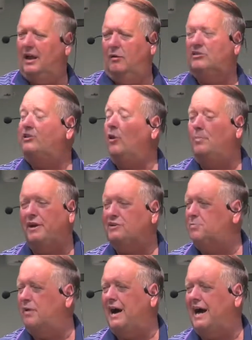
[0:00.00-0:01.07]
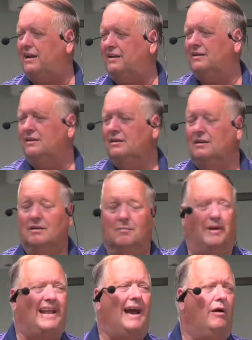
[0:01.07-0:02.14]
It was still pitch black,
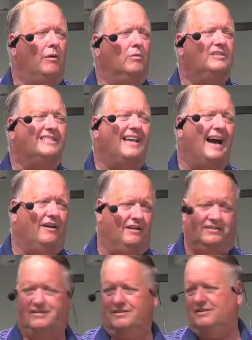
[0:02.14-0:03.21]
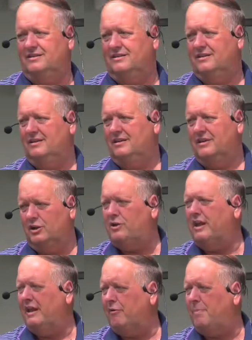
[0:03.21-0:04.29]
but now it was silent. You
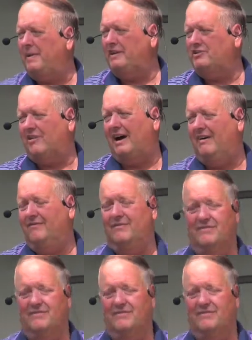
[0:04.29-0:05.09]
could hear a pin drop.